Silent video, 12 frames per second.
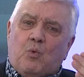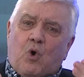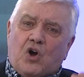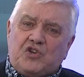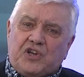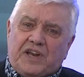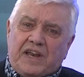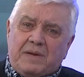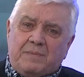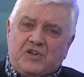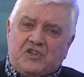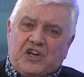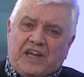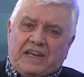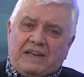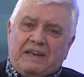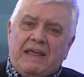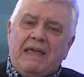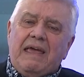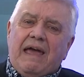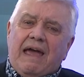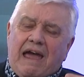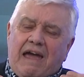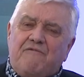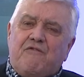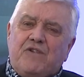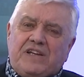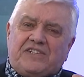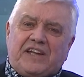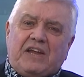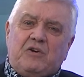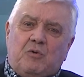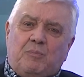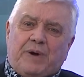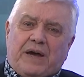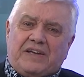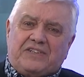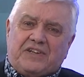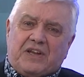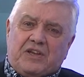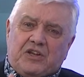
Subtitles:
wash it in the machine. Every single person,